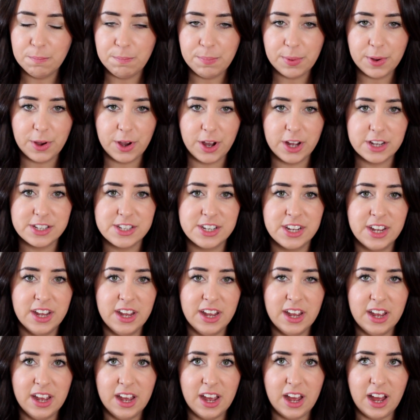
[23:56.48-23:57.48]
But
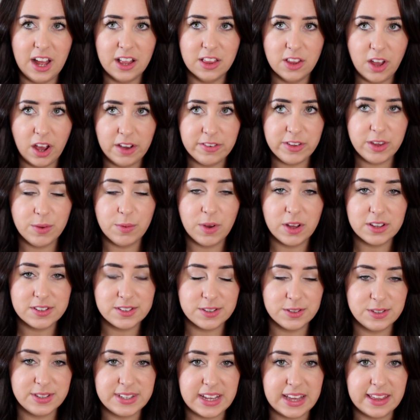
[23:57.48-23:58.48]
a lot of you
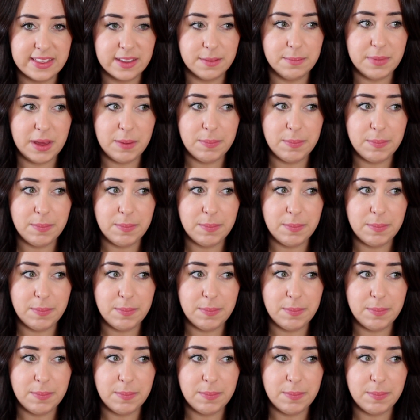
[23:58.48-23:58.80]
also say that